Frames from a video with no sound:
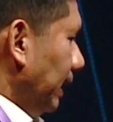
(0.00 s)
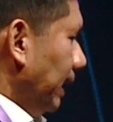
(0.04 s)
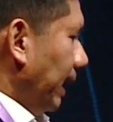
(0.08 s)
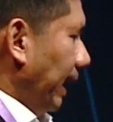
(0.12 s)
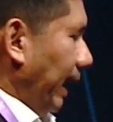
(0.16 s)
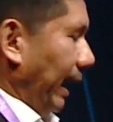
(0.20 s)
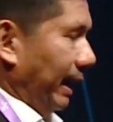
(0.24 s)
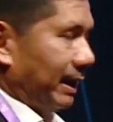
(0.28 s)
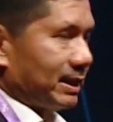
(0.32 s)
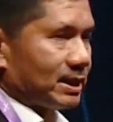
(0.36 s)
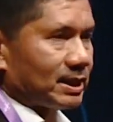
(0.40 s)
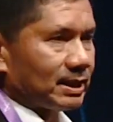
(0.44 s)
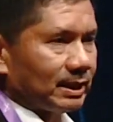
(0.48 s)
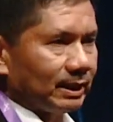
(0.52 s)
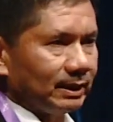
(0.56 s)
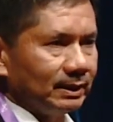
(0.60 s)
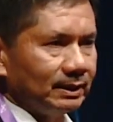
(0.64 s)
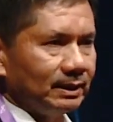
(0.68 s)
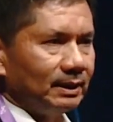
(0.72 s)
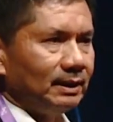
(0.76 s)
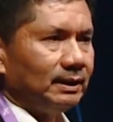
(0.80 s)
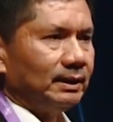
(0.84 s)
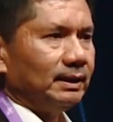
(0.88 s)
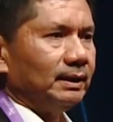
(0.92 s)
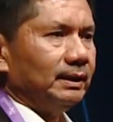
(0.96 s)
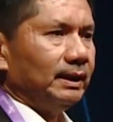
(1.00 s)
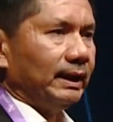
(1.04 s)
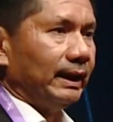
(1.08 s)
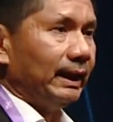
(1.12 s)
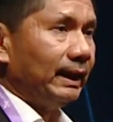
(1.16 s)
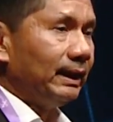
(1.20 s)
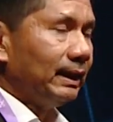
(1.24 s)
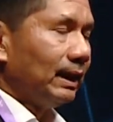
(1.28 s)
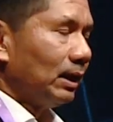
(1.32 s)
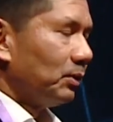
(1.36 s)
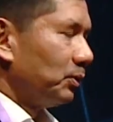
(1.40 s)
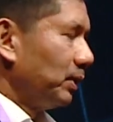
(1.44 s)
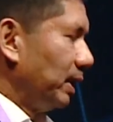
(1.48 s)
Externally,
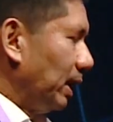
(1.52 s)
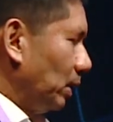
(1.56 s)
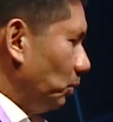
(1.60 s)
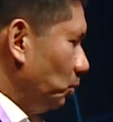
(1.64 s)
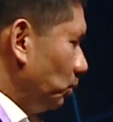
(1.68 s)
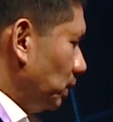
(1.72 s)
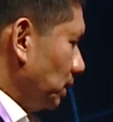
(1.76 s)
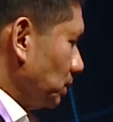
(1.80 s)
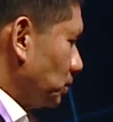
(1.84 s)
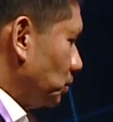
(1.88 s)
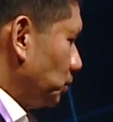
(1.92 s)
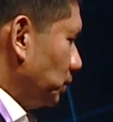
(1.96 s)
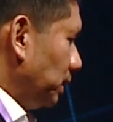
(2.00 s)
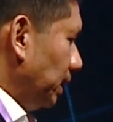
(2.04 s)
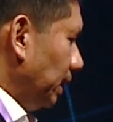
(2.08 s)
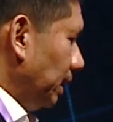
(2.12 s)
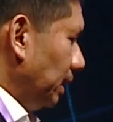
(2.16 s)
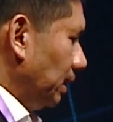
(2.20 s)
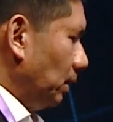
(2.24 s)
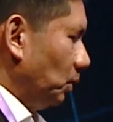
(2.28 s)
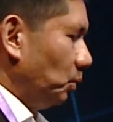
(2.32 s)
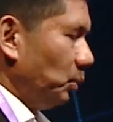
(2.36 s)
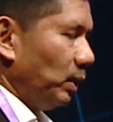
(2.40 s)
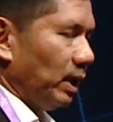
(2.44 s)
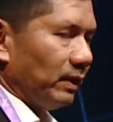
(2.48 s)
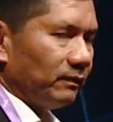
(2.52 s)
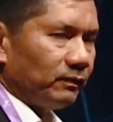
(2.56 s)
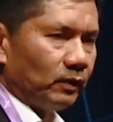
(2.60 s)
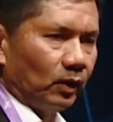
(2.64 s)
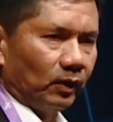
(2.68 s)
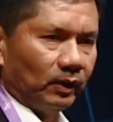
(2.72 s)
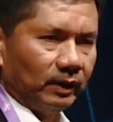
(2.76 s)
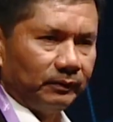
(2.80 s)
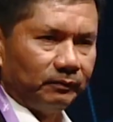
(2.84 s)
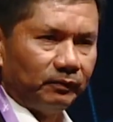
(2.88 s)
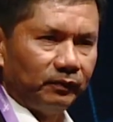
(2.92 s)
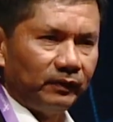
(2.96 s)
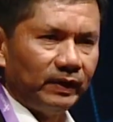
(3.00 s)
in our network today, we have got
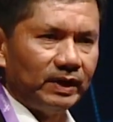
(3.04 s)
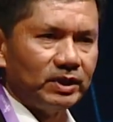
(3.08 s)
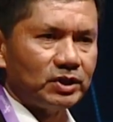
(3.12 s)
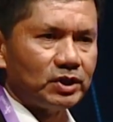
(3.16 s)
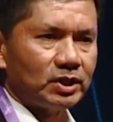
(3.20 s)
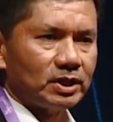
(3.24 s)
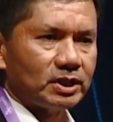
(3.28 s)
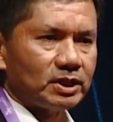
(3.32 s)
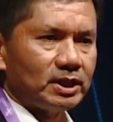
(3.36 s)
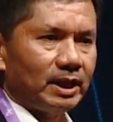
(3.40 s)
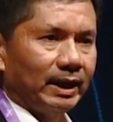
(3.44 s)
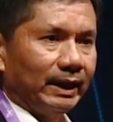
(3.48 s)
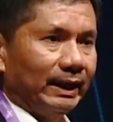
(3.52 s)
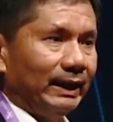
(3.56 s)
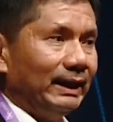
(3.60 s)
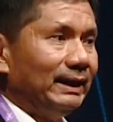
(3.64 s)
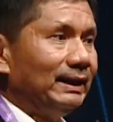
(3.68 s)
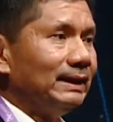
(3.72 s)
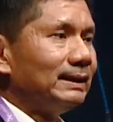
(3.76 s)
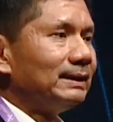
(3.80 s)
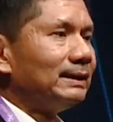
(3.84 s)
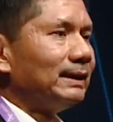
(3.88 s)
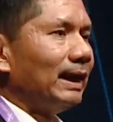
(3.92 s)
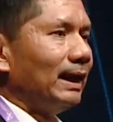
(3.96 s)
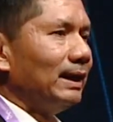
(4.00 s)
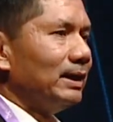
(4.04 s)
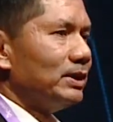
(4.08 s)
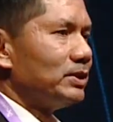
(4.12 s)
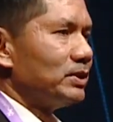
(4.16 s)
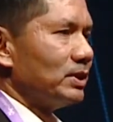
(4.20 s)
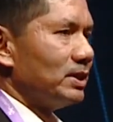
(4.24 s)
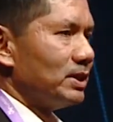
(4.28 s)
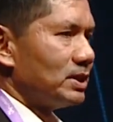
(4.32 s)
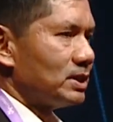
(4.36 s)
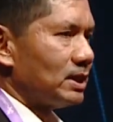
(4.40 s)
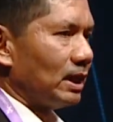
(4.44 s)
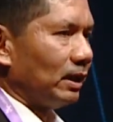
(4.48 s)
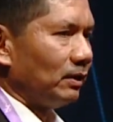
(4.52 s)
features like
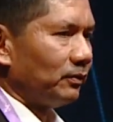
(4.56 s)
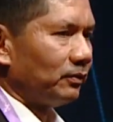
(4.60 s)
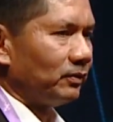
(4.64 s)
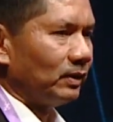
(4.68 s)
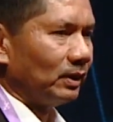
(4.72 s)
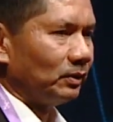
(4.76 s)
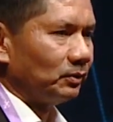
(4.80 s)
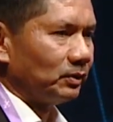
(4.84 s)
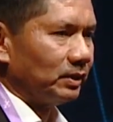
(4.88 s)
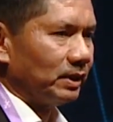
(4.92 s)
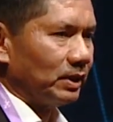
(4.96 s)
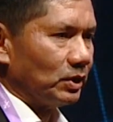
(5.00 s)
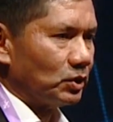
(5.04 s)
intelligent self-routing.